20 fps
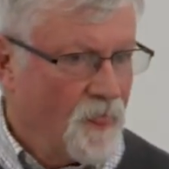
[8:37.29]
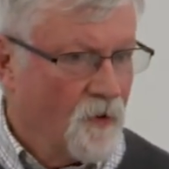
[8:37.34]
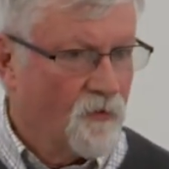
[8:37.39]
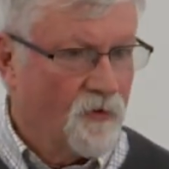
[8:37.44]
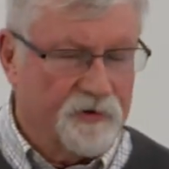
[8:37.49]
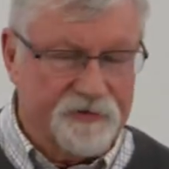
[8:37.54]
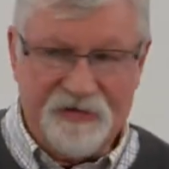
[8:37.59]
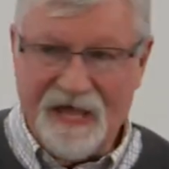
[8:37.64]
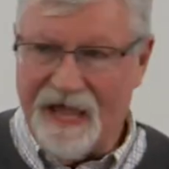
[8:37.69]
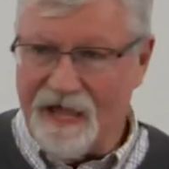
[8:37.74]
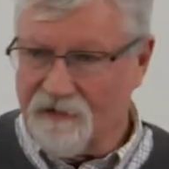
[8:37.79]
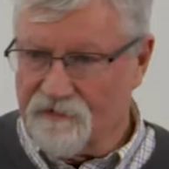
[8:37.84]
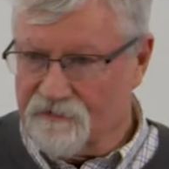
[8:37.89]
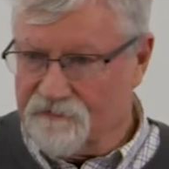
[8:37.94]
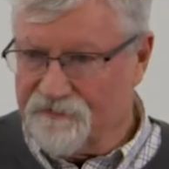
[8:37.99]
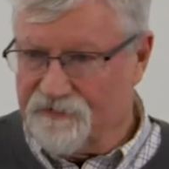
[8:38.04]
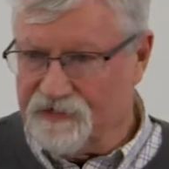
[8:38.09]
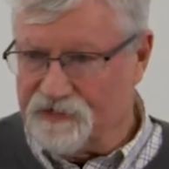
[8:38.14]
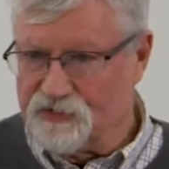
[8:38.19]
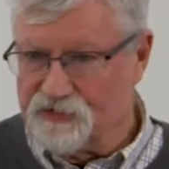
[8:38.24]
or town
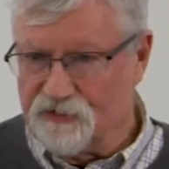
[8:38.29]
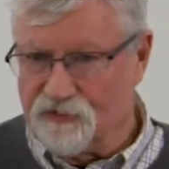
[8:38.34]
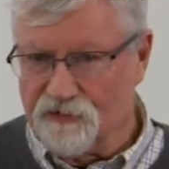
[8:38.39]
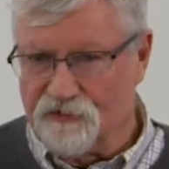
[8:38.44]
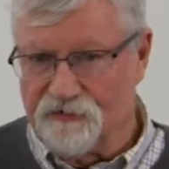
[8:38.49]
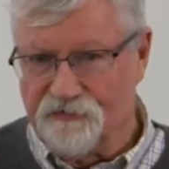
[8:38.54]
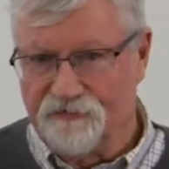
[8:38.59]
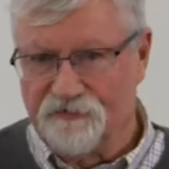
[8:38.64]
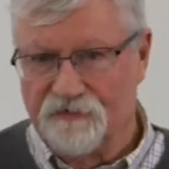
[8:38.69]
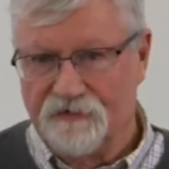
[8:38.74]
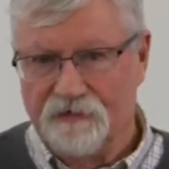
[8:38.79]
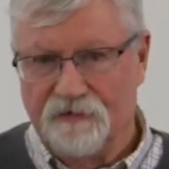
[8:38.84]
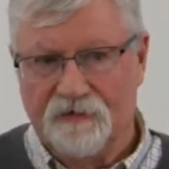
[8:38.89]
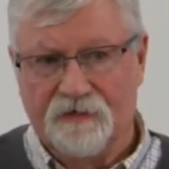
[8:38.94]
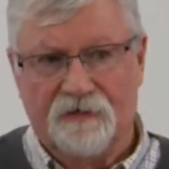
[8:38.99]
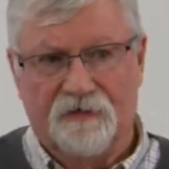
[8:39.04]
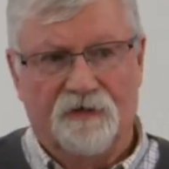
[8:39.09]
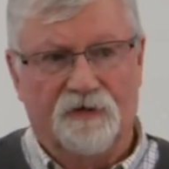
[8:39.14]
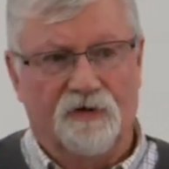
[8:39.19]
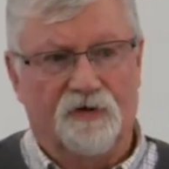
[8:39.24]
officials
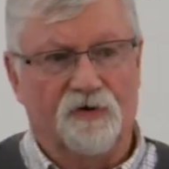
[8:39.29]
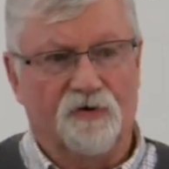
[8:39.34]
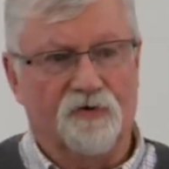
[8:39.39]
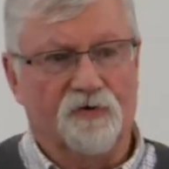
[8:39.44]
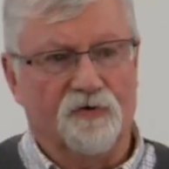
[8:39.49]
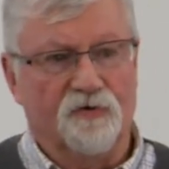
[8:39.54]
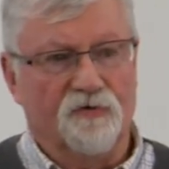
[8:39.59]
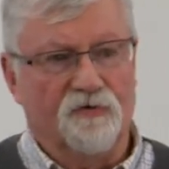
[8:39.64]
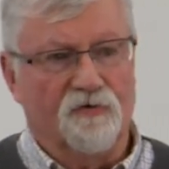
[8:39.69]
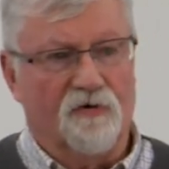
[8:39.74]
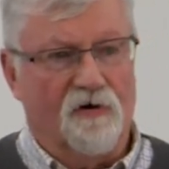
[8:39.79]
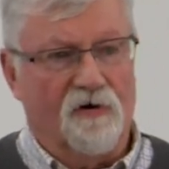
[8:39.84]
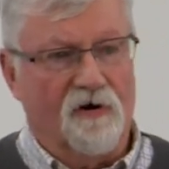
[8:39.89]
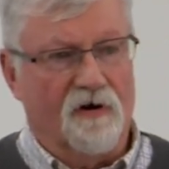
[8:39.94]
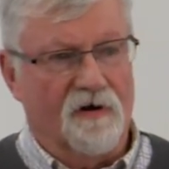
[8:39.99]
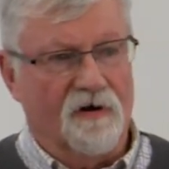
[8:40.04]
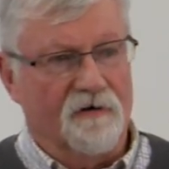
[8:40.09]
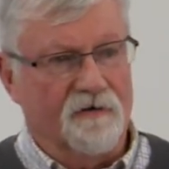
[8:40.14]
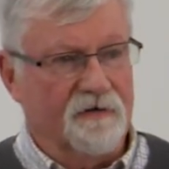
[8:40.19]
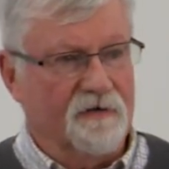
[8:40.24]
who
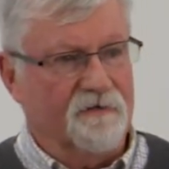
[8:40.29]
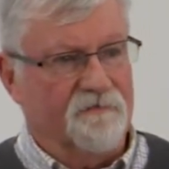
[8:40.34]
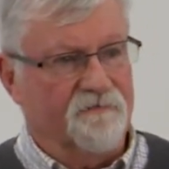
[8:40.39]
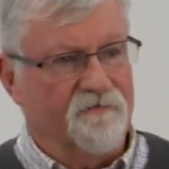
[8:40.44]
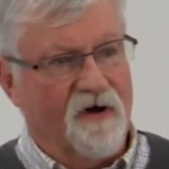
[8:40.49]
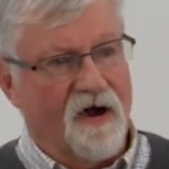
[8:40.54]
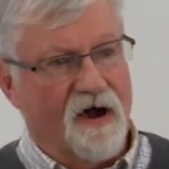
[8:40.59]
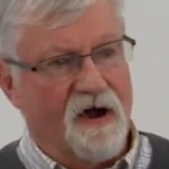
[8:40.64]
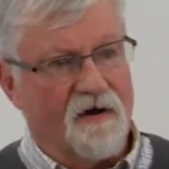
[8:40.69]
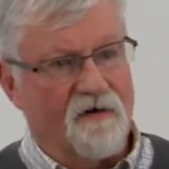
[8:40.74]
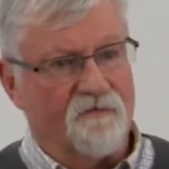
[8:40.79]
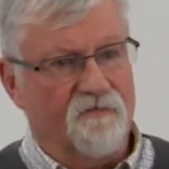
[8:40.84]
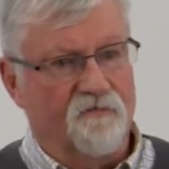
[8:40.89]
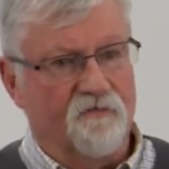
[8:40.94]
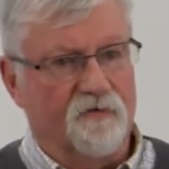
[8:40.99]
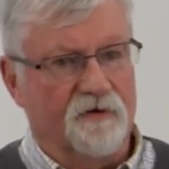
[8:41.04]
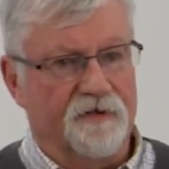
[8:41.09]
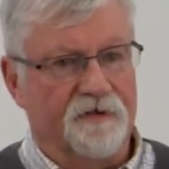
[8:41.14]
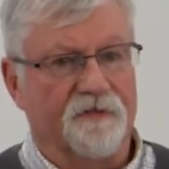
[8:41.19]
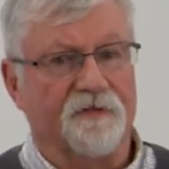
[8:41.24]
are involved
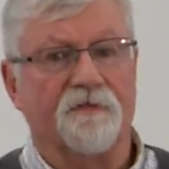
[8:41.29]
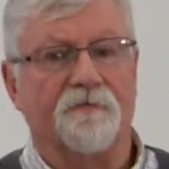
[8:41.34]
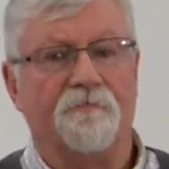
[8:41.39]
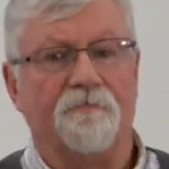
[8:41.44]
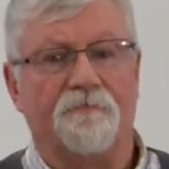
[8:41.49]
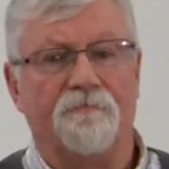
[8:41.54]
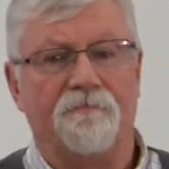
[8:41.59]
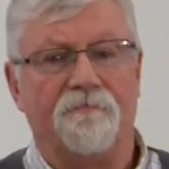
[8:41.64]
with